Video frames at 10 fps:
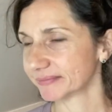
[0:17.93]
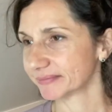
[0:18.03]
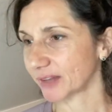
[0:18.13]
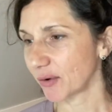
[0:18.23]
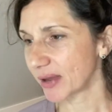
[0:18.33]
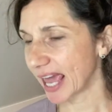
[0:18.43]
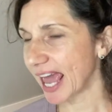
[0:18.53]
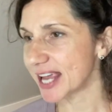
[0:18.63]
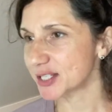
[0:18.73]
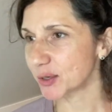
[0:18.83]

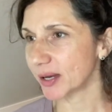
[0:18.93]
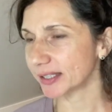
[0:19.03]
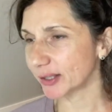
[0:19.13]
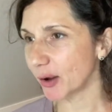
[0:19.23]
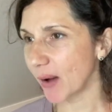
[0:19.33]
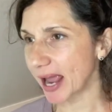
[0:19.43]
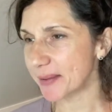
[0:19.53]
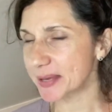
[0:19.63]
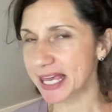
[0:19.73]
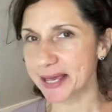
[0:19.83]
Okay, so hello, I
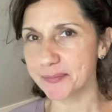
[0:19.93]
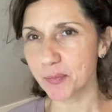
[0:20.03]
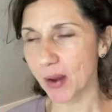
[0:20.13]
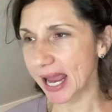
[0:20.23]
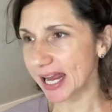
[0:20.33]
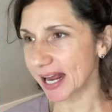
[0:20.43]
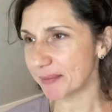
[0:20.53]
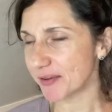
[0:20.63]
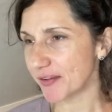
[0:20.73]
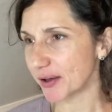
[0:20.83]
am Kim Wade. I am
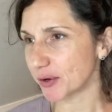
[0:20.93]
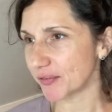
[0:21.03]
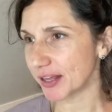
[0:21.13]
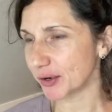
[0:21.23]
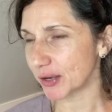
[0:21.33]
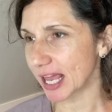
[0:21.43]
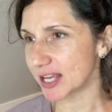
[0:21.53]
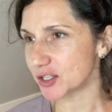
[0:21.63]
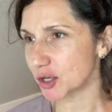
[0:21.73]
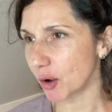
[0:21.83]
the founder of Inner
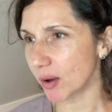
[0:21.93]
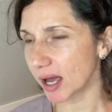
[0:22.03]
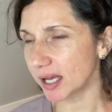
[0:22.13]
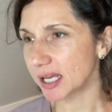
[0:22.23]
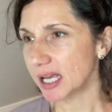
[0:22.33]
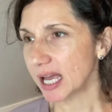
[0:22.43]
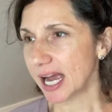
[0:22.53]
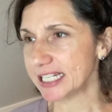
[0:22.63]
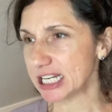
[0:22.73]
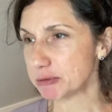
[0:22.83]
Gaze Yoga.
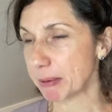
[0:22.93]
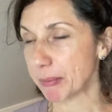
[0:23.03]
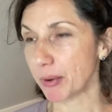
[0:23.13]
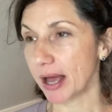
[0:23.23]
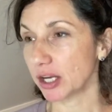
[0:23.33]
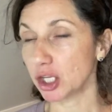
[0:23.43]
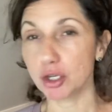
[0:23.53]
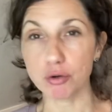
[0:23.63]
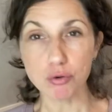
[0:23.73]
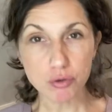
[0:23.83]
I teach people how to
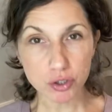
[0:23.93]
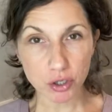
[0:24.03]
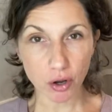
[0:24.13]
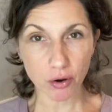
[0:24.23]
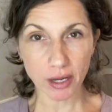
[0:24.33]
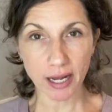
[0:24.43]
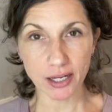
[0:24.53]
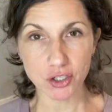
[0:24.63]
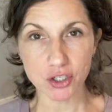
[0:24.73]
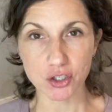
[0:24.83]
use yoga,
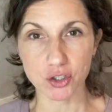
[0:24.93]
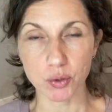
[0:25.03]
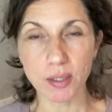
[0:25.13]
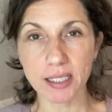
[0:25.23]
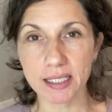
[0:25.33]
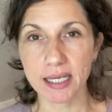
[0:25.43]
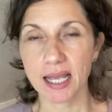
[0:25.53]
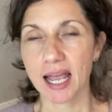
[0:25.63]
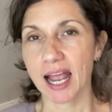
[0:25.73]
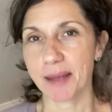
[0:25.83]
not just do it.
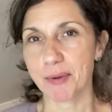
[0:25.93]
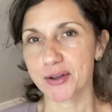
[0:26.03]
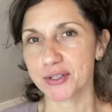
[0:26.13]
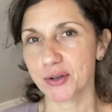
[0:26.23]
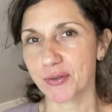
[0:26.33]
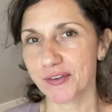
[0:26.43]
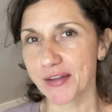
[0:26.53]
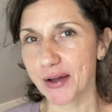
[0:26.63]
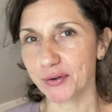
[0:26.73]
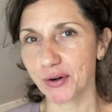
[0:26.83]
I'm also the
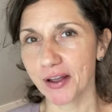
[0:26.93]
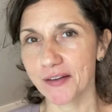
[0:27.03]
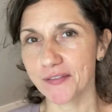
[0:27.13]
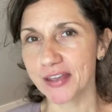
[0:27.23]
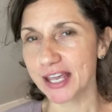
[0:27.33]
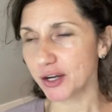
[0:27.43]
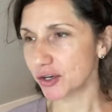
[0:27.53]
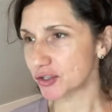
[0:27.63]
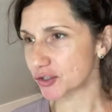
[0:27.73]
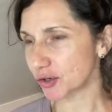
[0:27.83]
founder of Inner
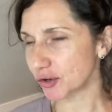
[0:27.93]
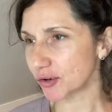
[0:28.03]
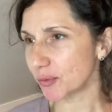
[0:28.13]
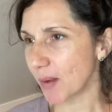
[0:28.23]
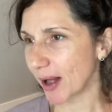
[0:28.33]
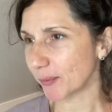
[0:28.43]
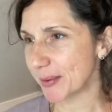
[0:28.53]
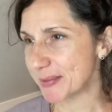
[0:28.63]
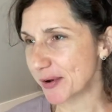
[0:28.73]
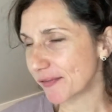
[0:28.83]
Circle, Wow
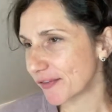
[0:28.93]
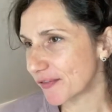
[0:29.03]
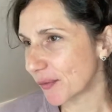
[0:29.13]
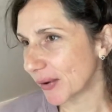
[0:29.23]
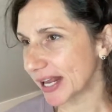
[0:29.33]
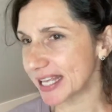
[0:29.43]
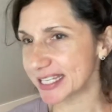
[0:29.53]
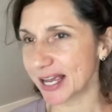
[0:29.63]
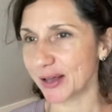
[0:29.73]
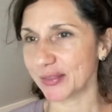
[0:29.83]
Women Over 40. It's
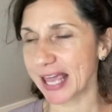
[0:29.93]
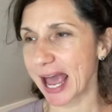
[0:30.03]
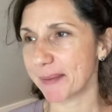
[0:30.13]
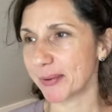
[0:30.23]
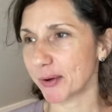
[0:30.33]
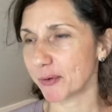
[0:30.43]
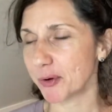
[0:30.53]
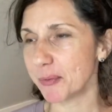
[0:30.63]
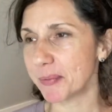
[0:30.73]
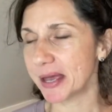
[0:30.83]
a healthy habit group.